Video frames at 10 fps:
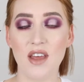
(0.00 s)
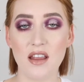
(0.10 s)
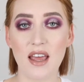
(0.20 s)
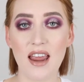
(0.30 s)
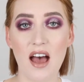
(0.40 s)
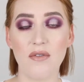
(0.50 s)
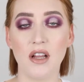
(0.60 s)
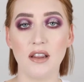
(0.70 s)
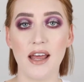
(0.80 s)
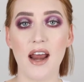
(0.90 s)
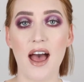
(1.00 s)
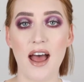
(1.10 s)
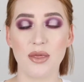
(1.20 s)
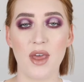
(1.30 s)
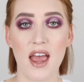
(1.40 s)
then they have a letter
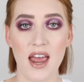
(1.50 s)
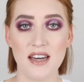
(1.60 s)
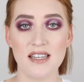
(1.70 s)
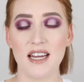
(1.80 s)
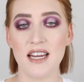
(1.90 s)
at the end